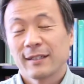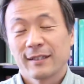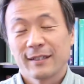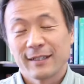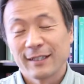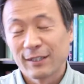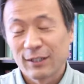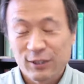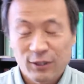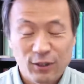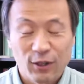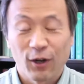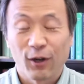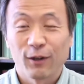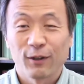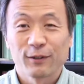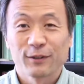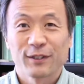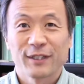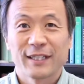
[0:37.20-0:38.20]
It is
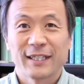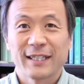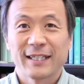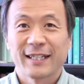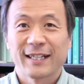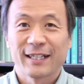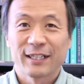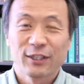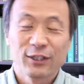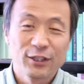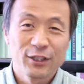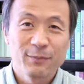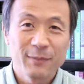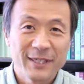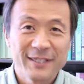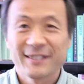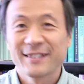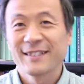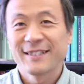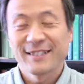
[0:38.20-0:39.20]
called the
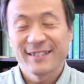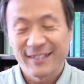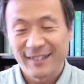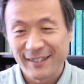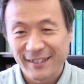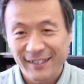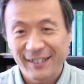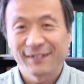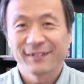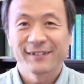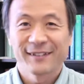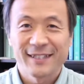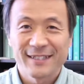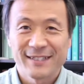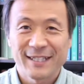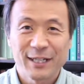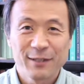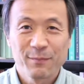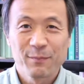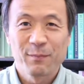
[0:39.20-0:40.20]
human-centered
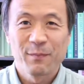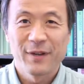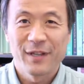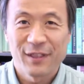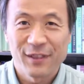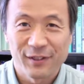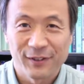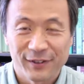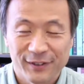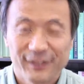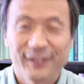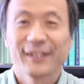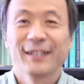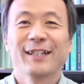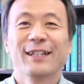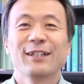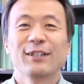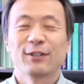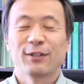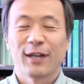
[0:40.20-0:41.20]
design method
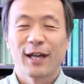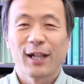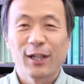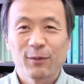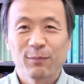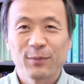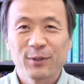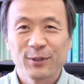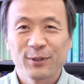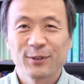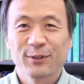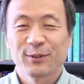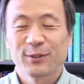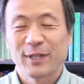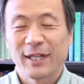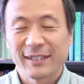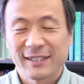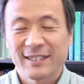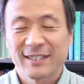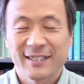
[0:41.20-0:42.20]
to help you to
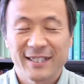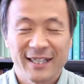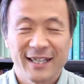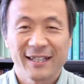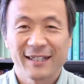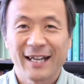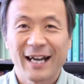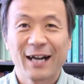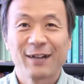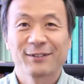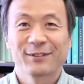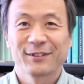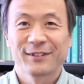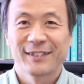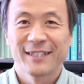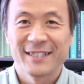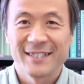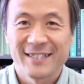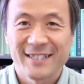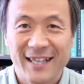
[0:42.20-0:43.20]
understand how to
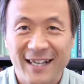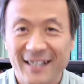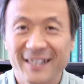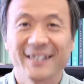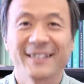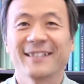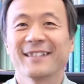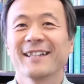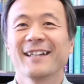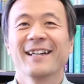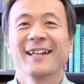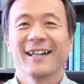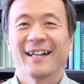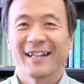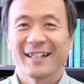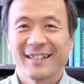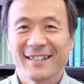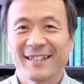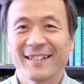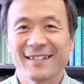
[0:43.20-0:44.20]
design
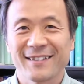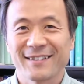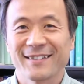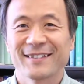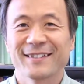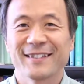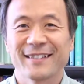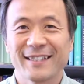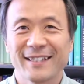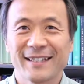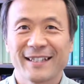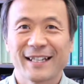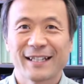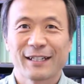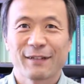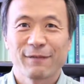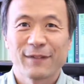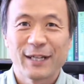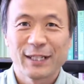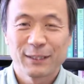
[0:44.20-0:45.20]
things in an
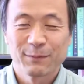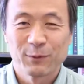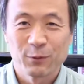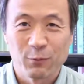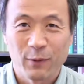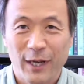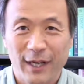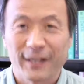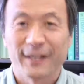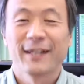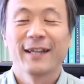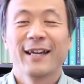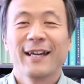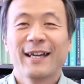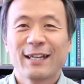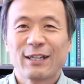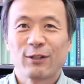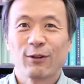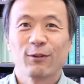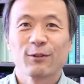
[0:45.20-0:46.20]
effective way.
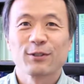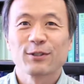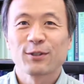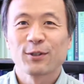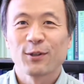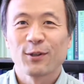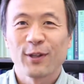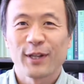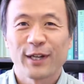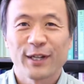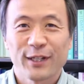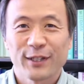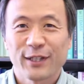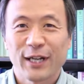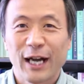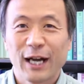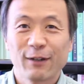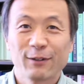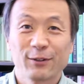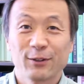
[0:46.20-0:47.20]
You also learn
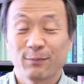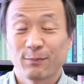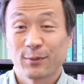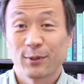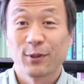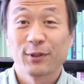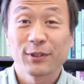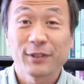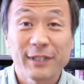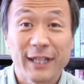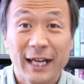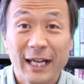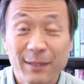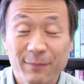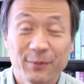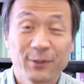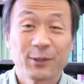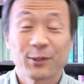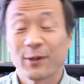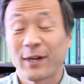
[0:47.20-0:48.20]
how to
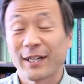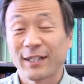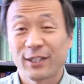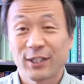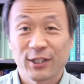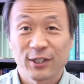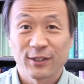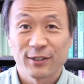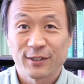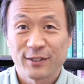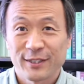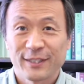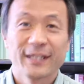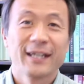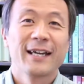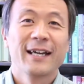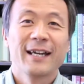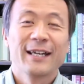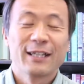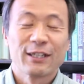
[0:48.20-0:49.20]
prototype your ideas.
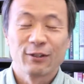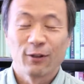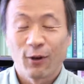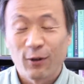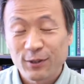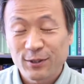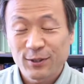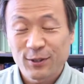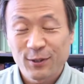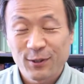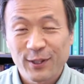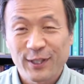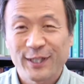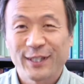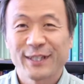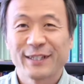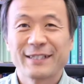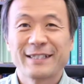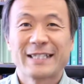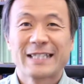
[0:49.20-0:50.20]
You also
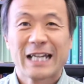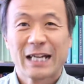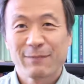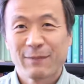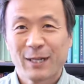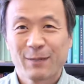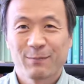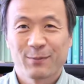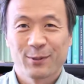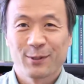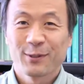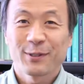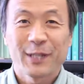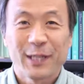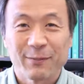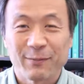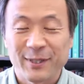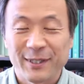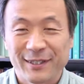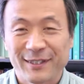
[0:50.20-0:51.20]
learn Java
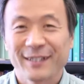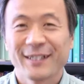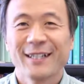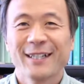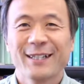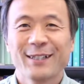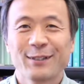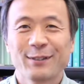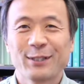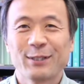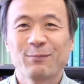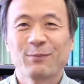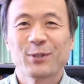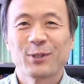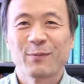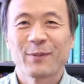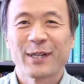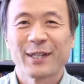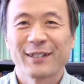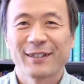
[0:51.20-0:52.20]
programming to
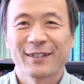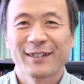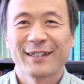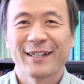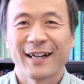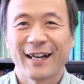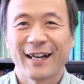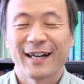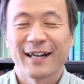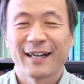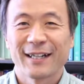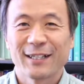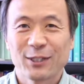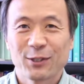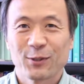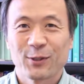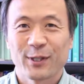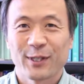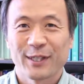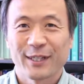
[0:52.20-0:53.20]
implement
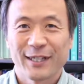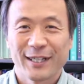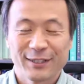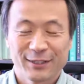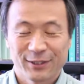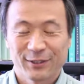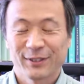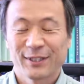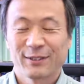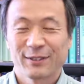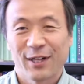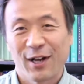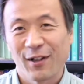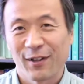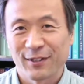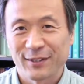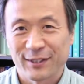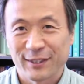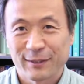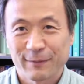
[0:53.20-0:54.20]
your education
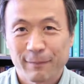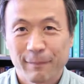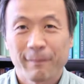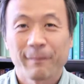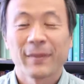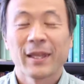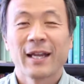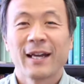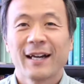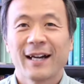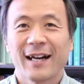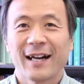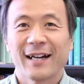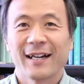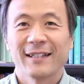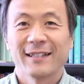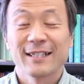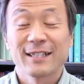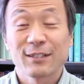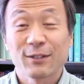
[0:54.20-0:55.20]
technology.
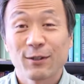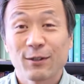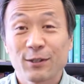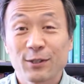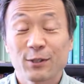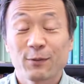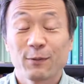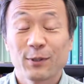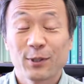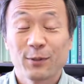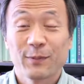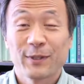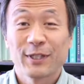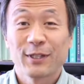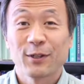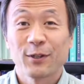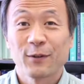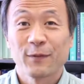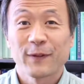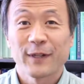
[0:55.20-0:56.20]
This course will be
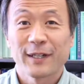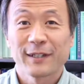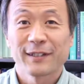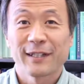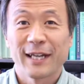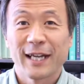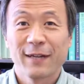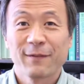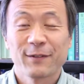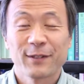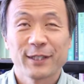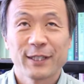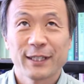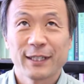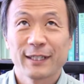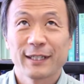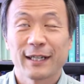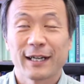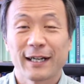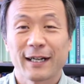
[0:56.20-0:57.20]
offered
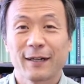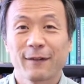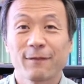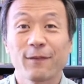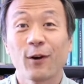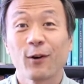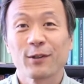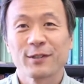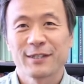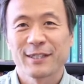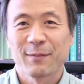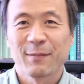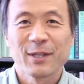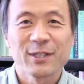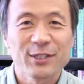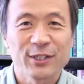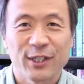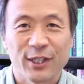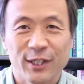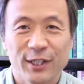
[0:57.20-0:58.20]
every fall
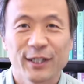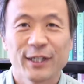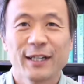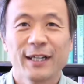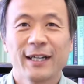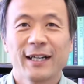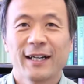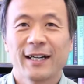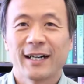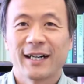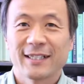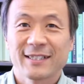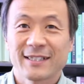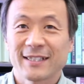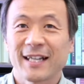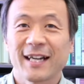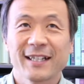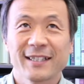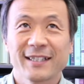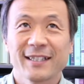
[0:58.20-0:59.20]
semester
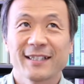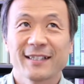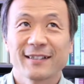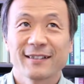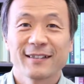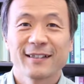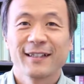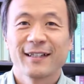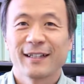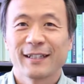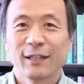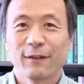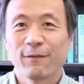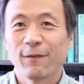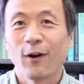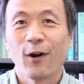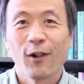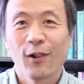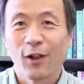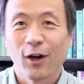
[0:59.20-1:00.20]
starting the
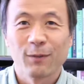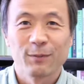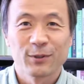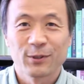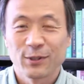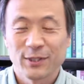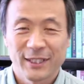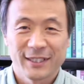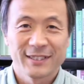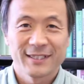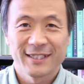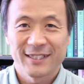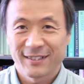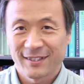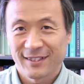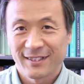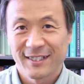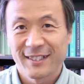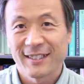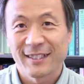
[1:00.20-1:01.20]
fall of
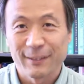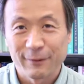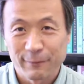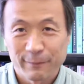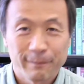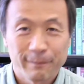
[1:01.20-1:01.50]
2016.